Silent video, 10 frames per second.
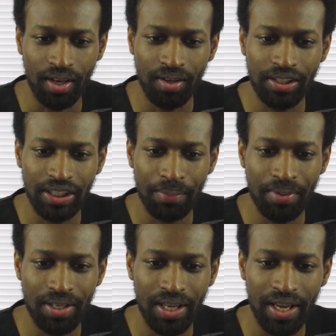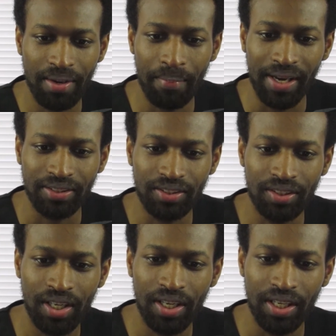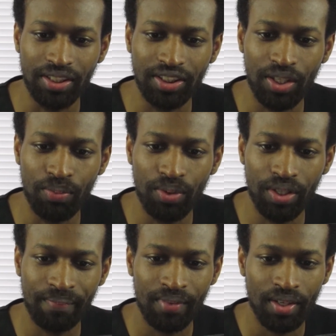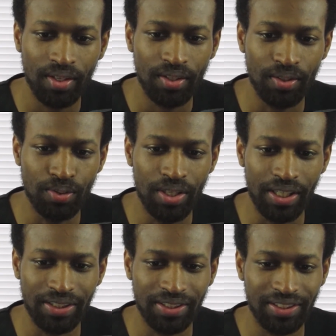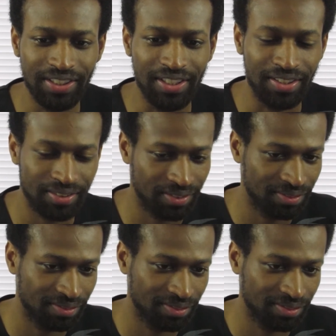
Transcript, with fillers: The only shape he can't master is someone who doesn't suck.